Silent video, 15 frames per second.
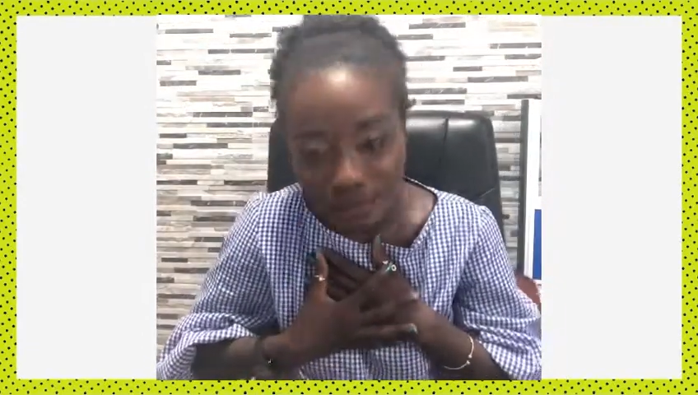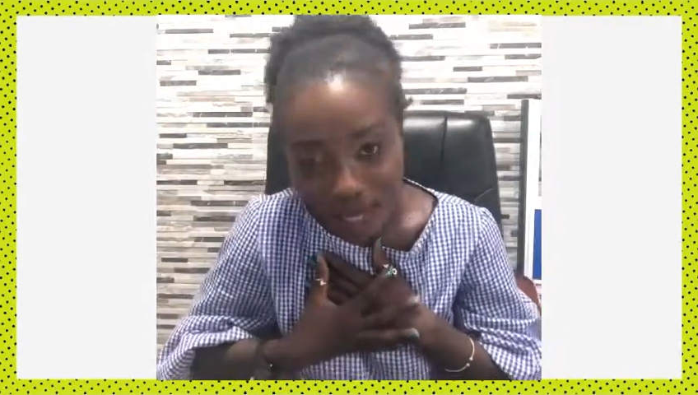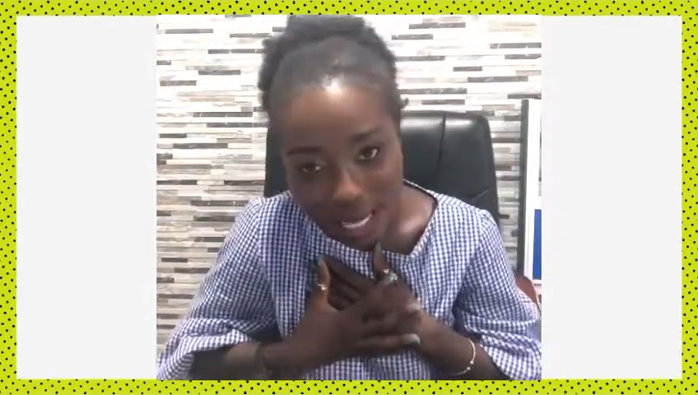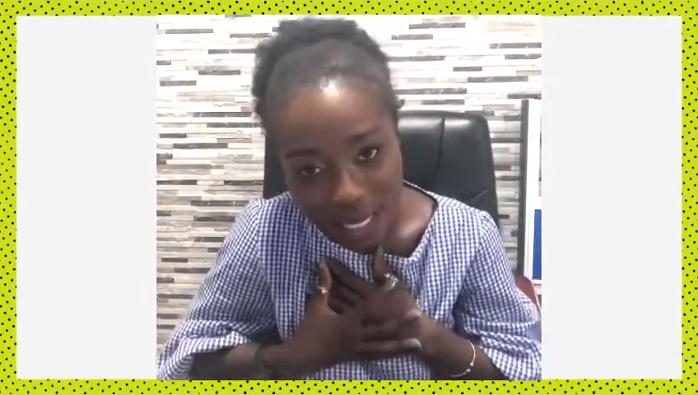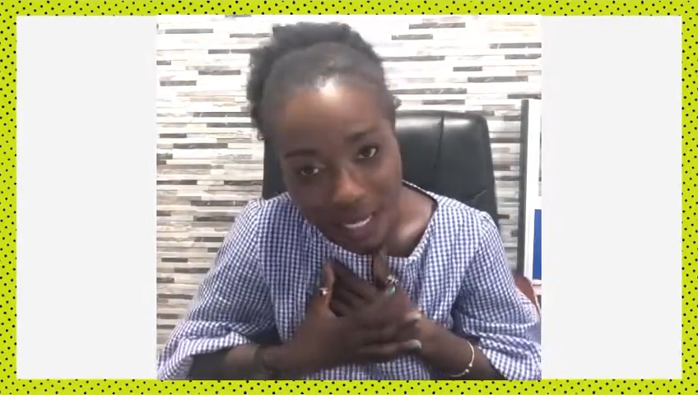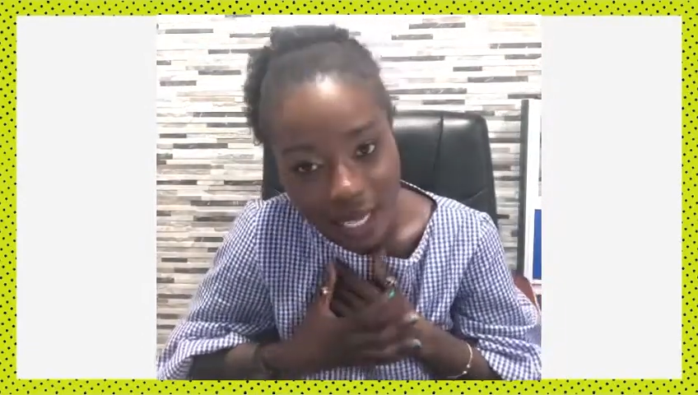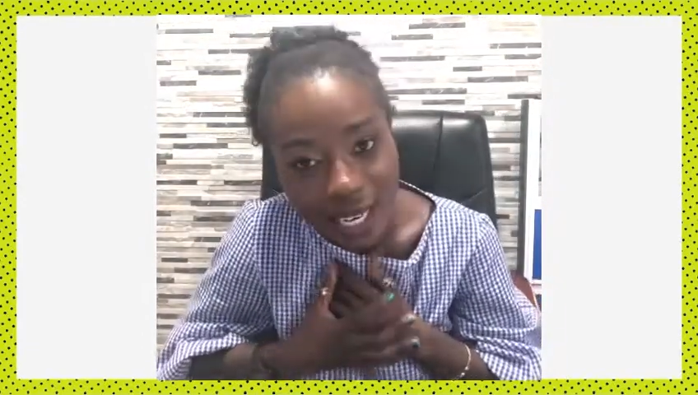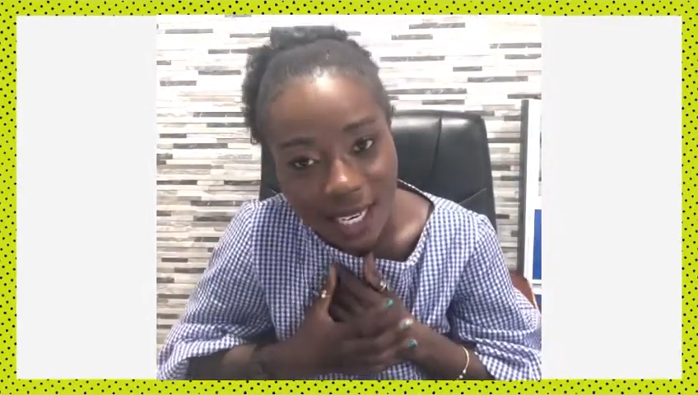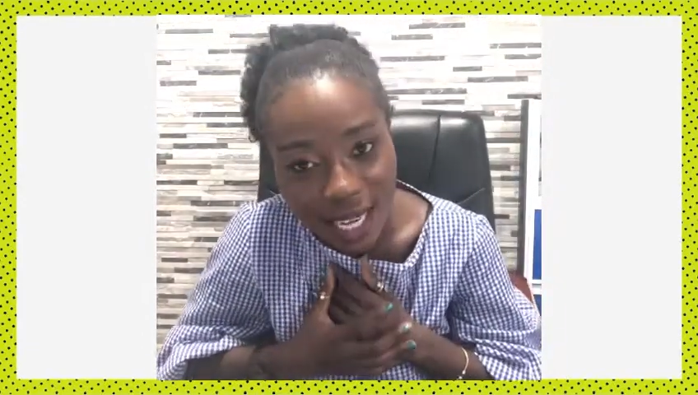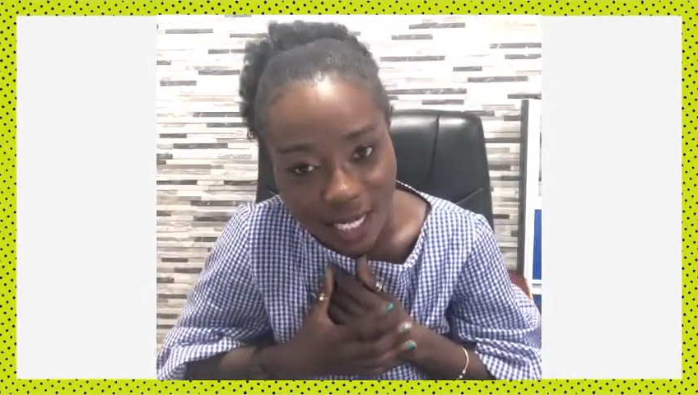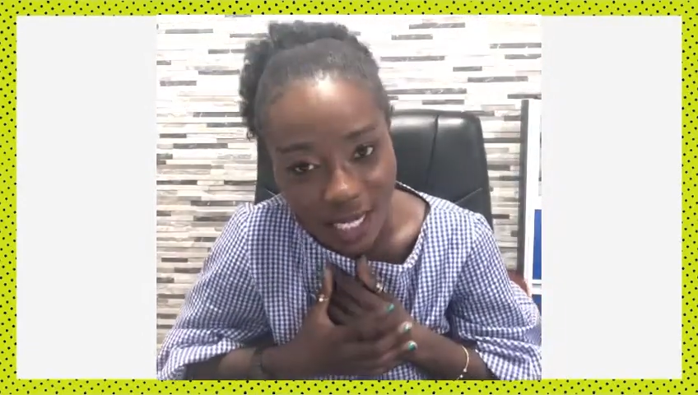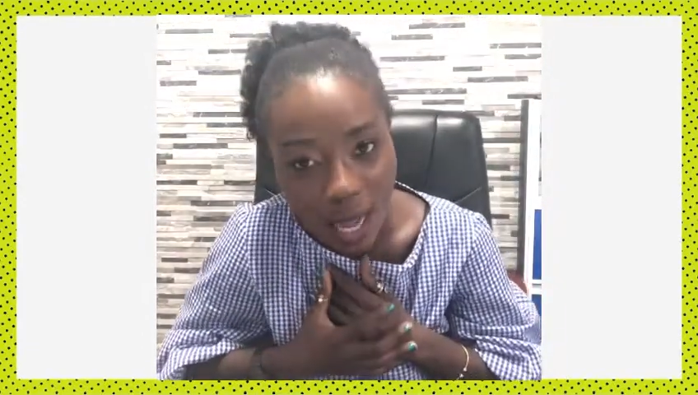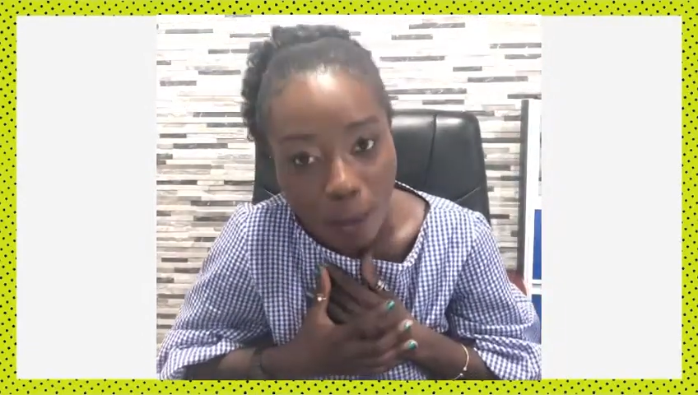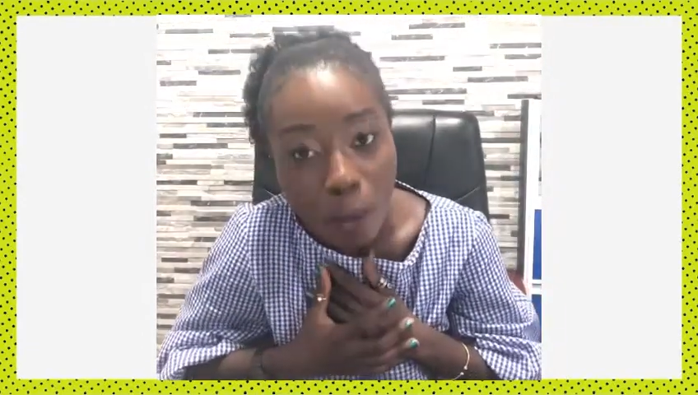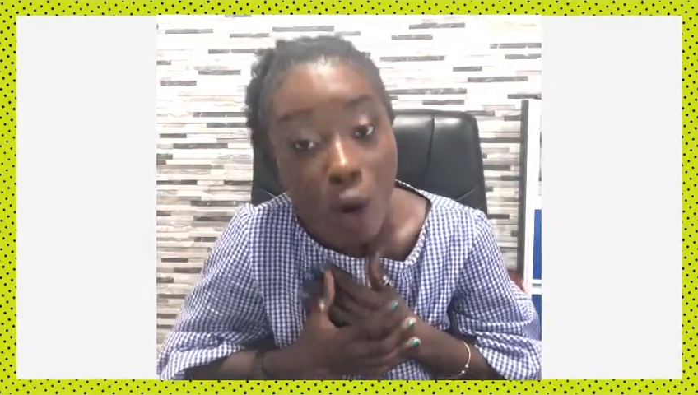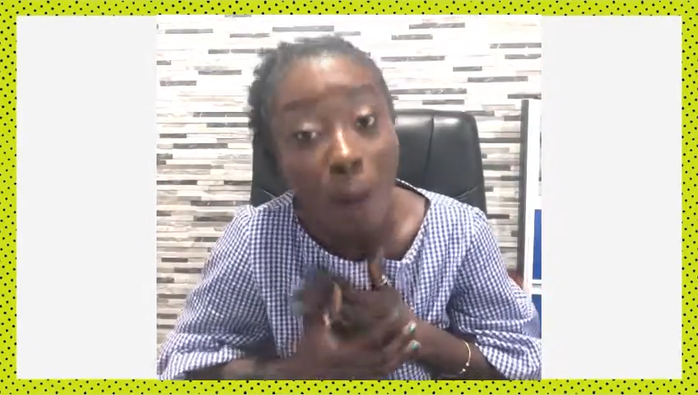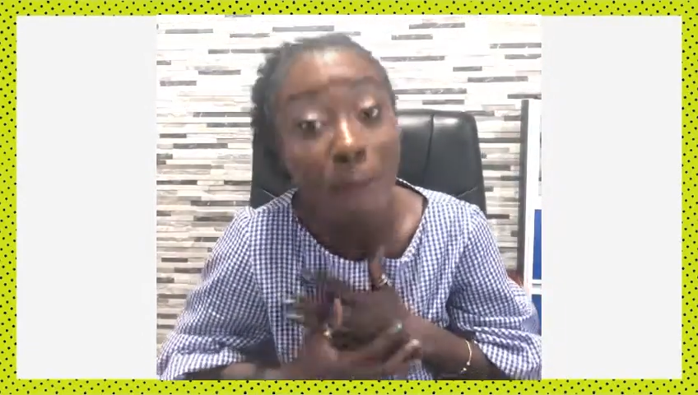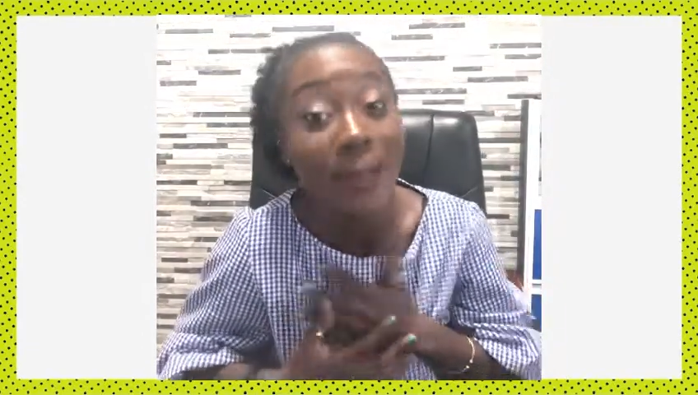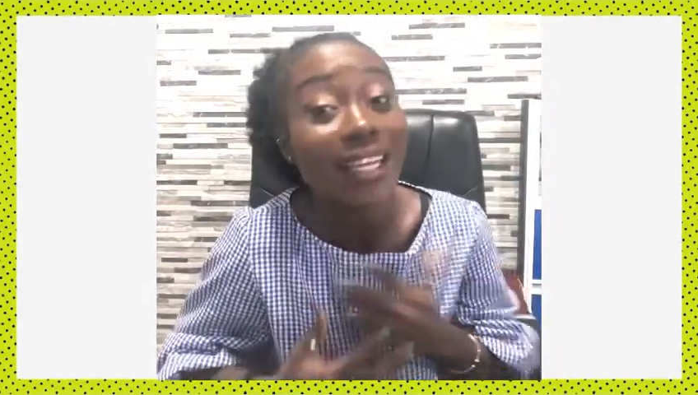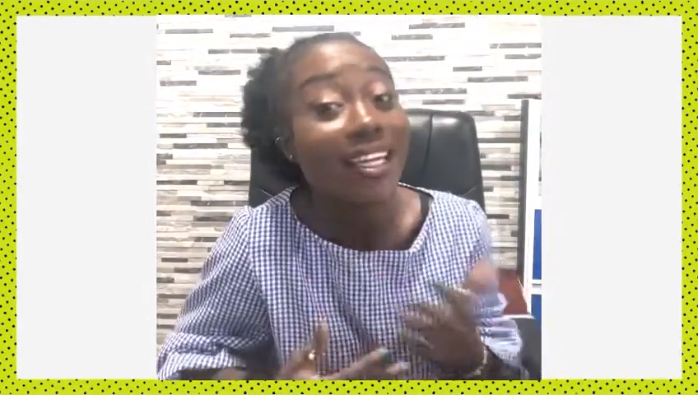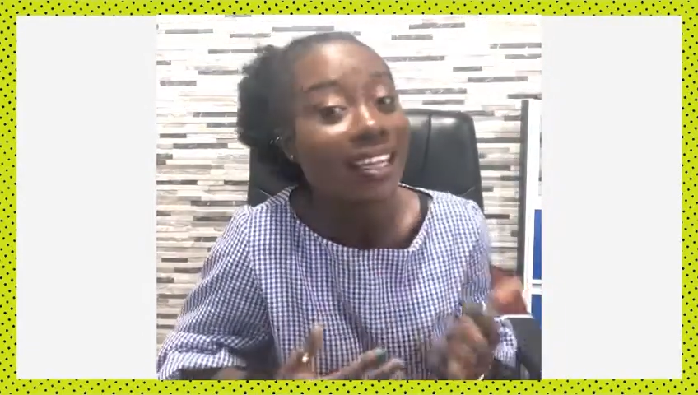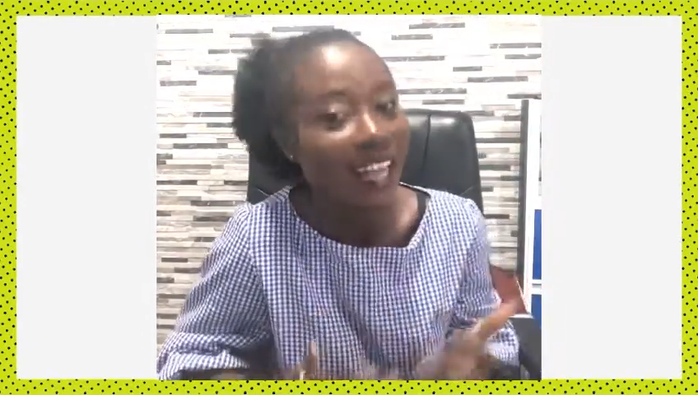and say that I'm
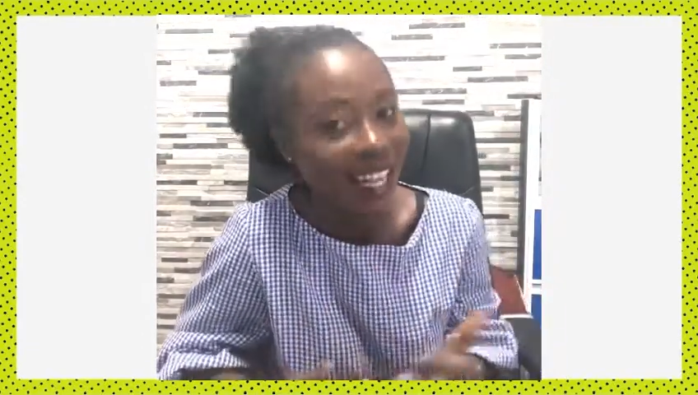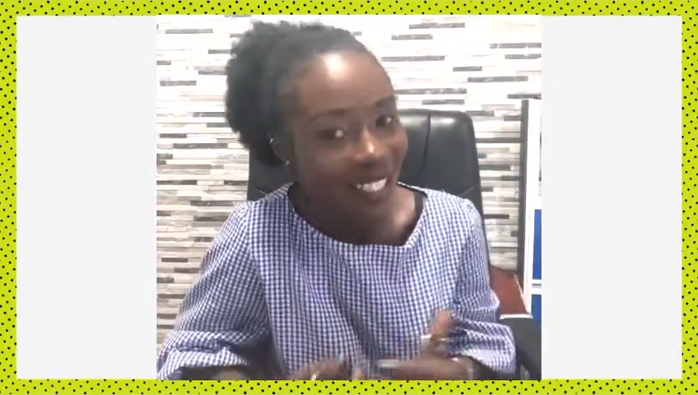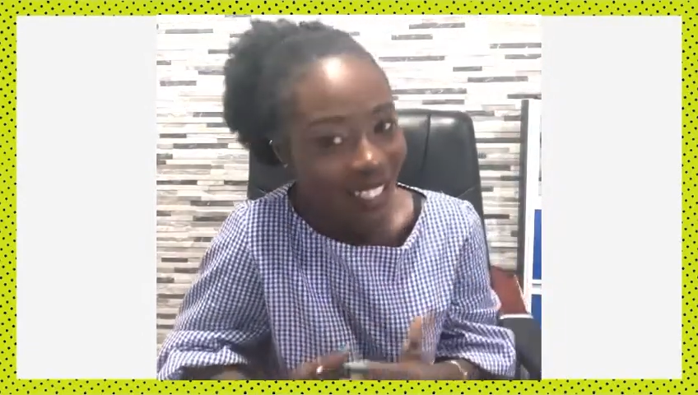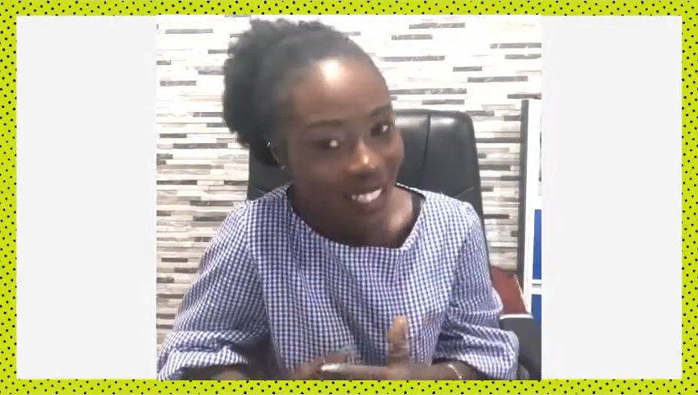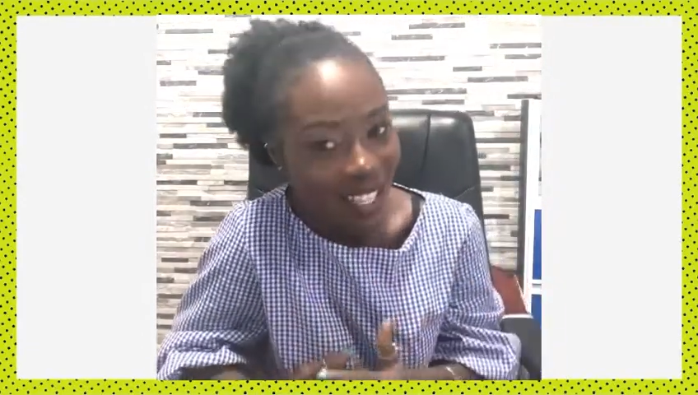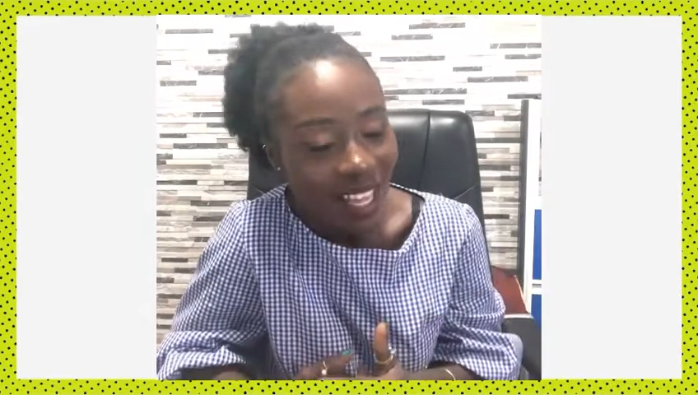hoping that